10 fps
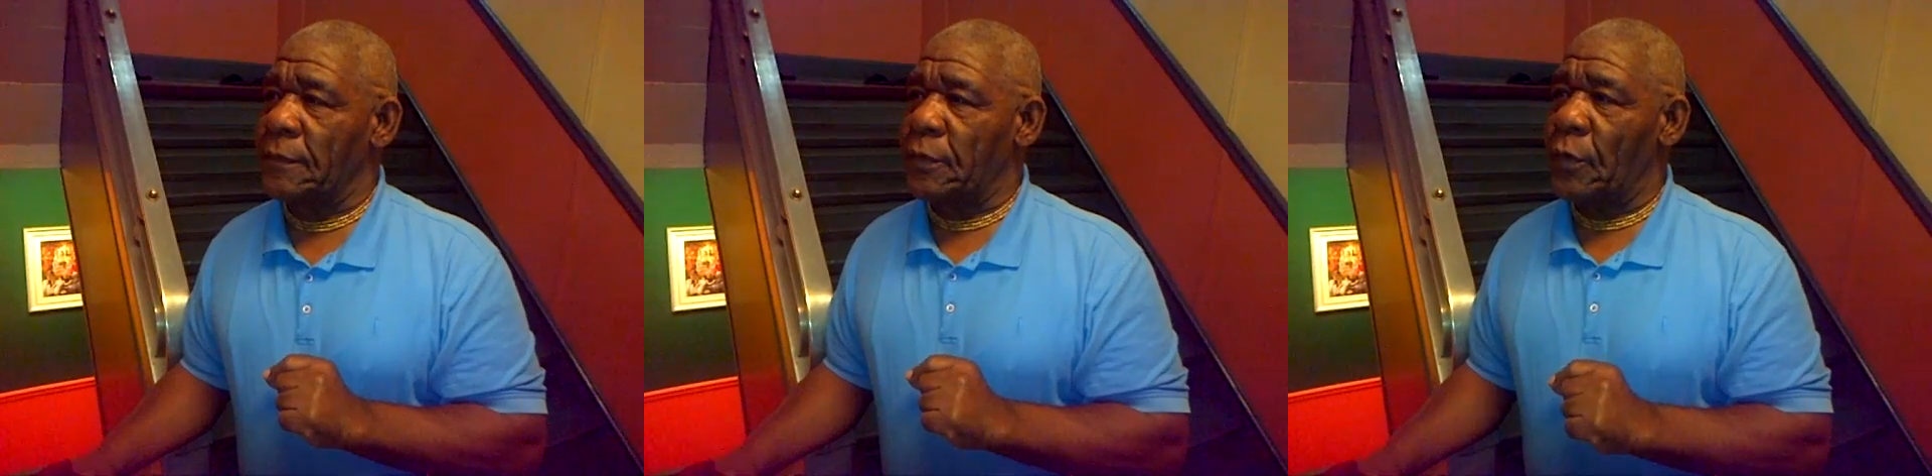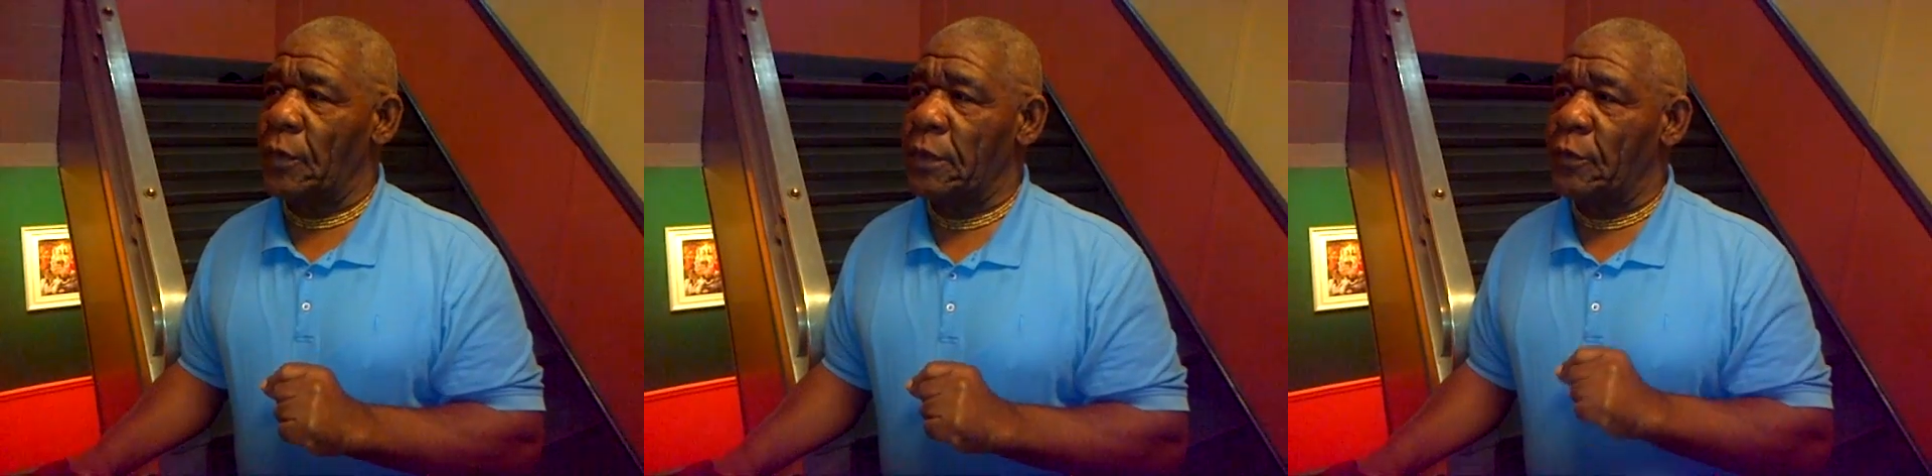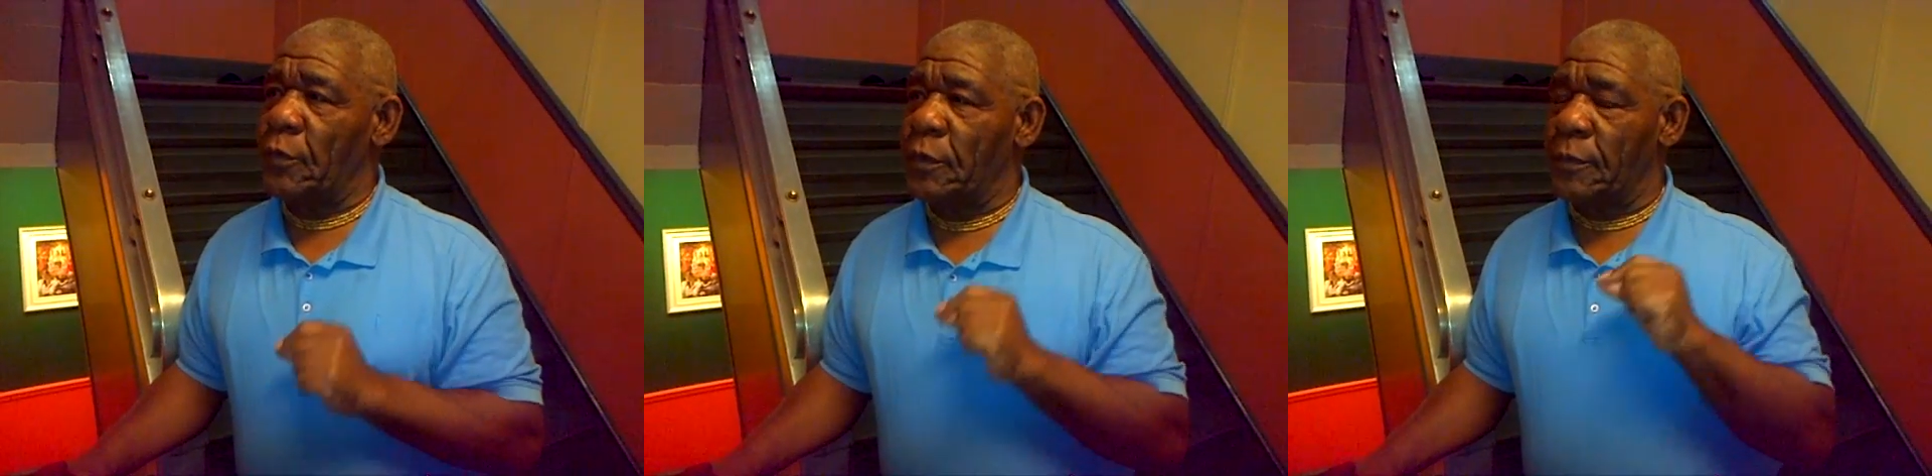So when
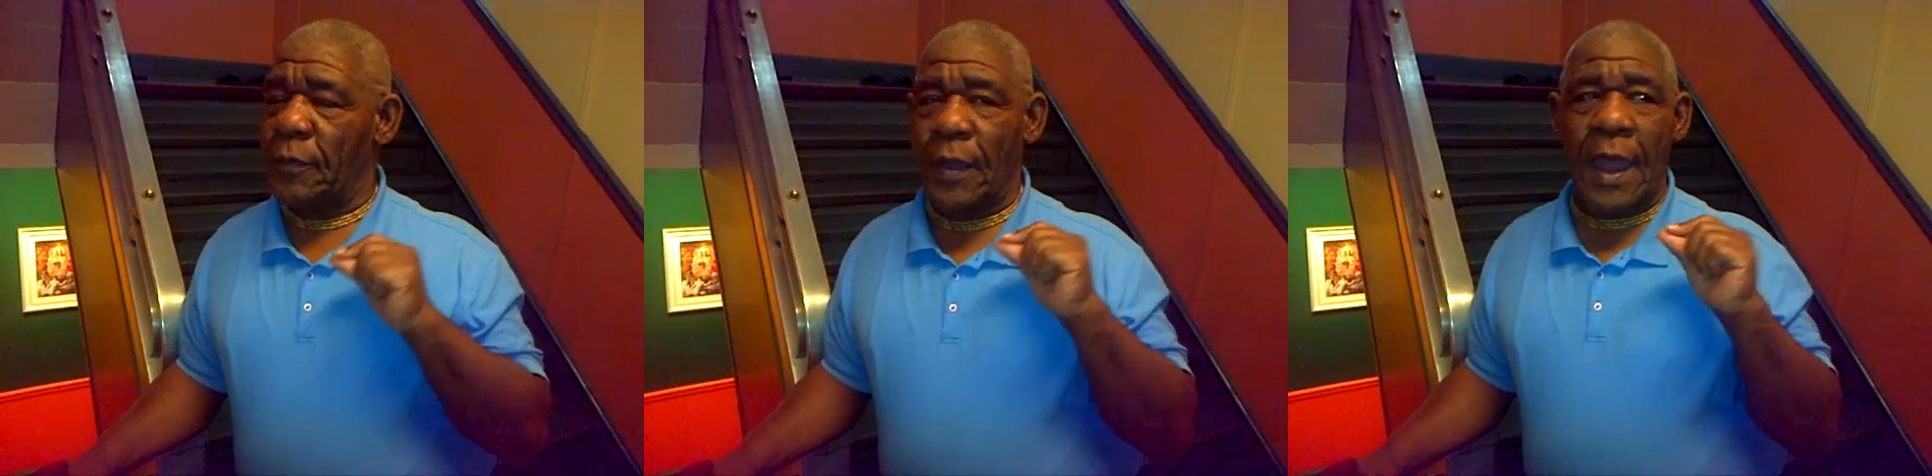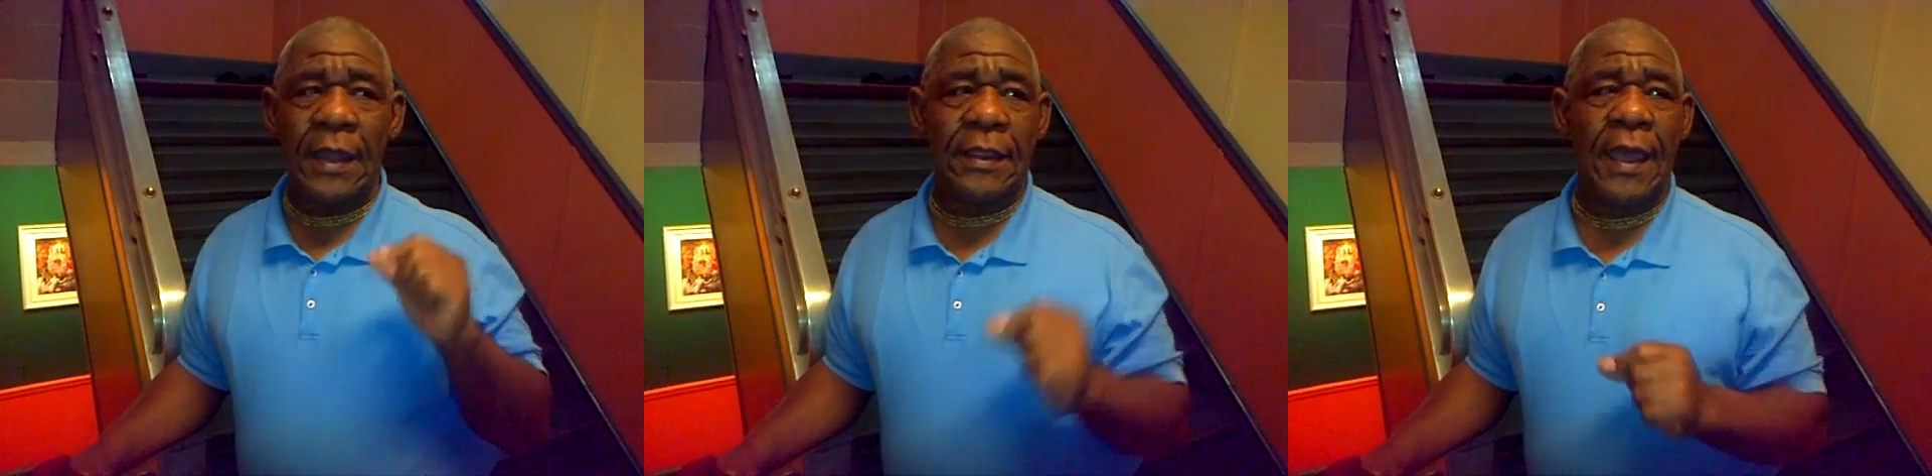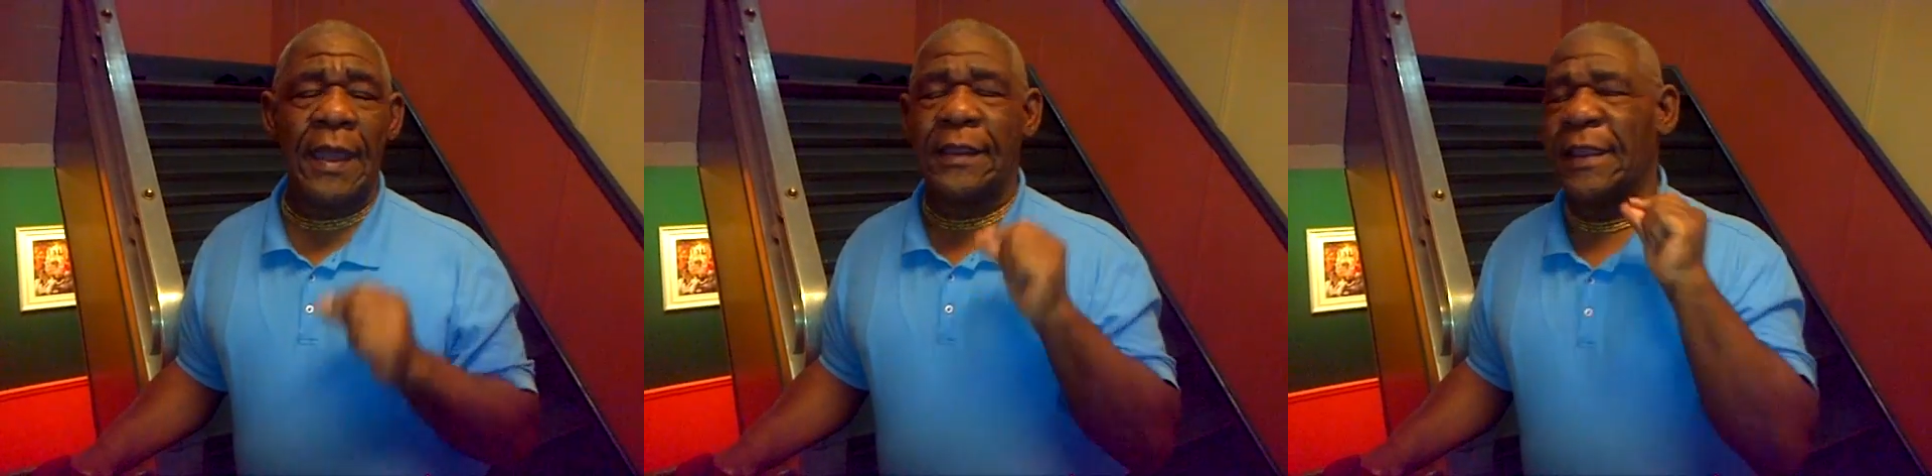you how to get how to